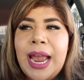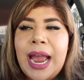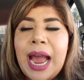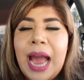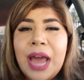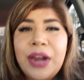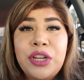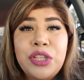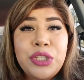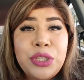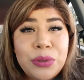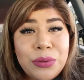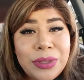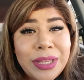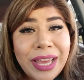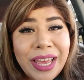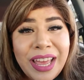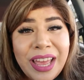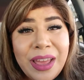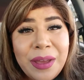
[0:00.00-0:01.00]
how to do
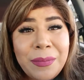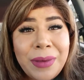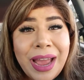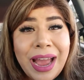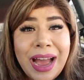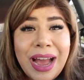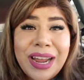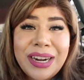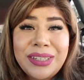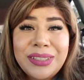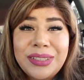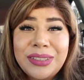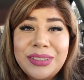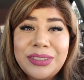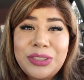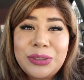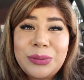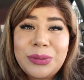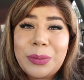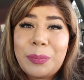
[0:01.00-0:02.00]
them, how to
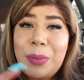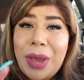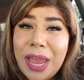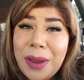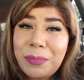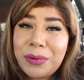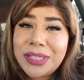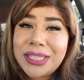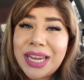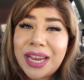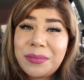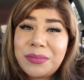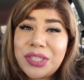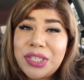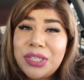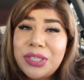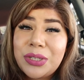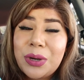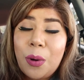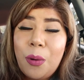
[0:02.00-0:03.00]
do the paper
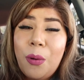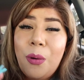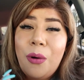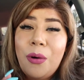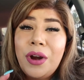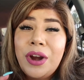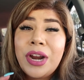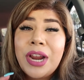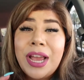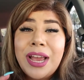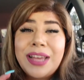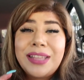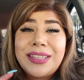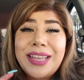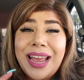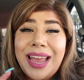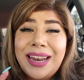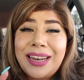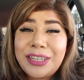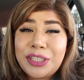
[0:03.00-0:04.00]
timesheets or
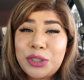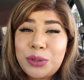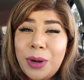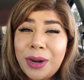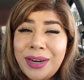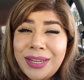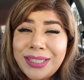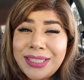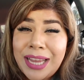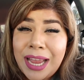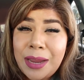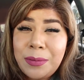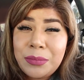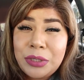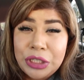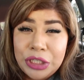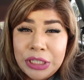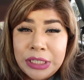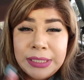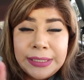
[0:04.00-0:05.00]
the electronic
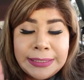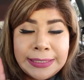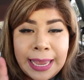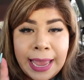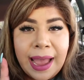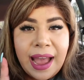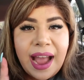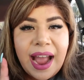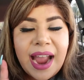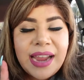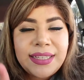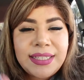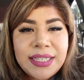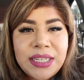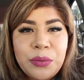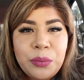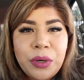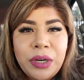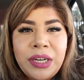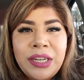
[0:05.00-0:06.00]
timesheets. I
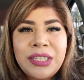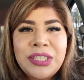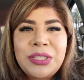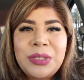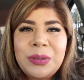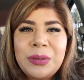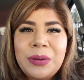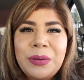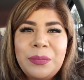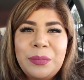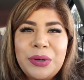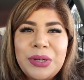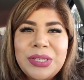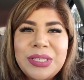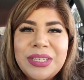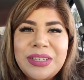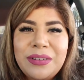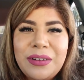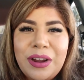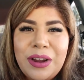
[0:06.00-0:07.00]
did run into a
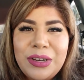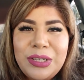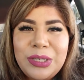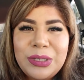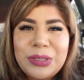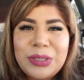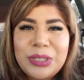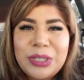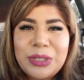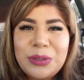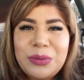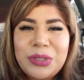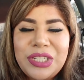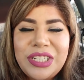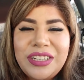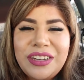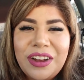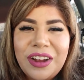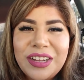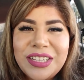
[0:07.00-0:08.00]
person on YouTube.
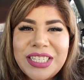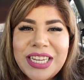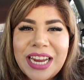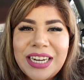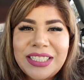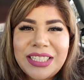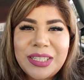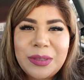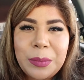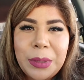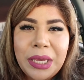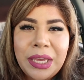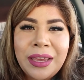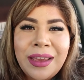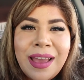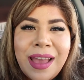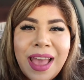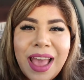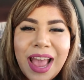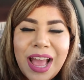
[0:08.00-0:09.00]
She contacted
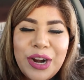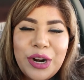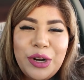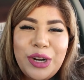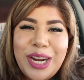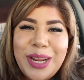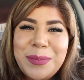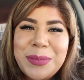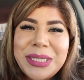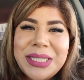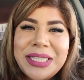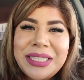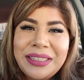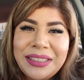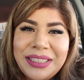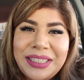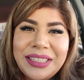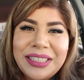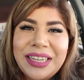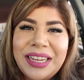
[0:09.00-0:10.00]
me and her name is
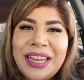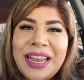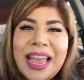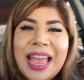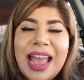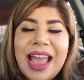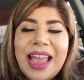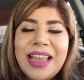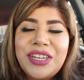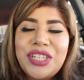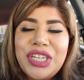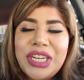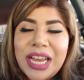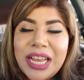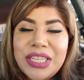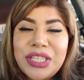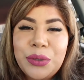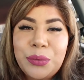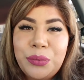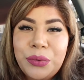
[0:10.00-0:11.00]
Selena, and she
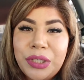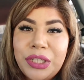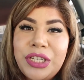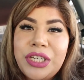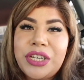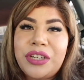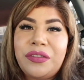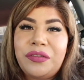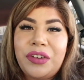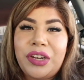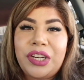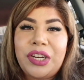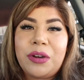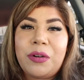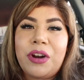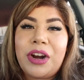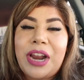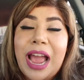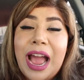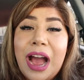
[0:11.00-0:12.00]
has a really good
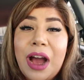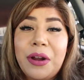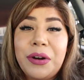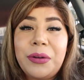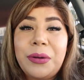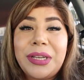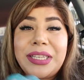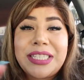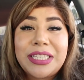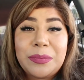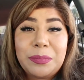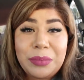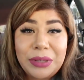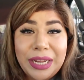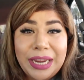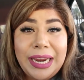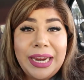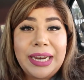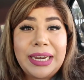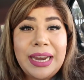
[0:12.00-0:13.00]
video on how to
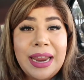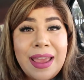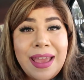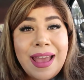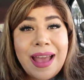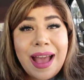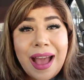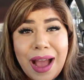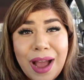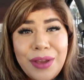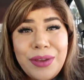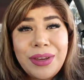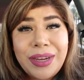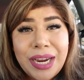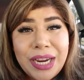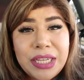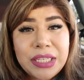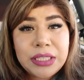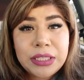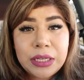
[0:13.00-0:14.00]
explain how you
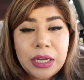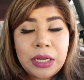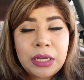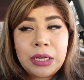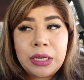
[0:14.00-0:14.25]
guys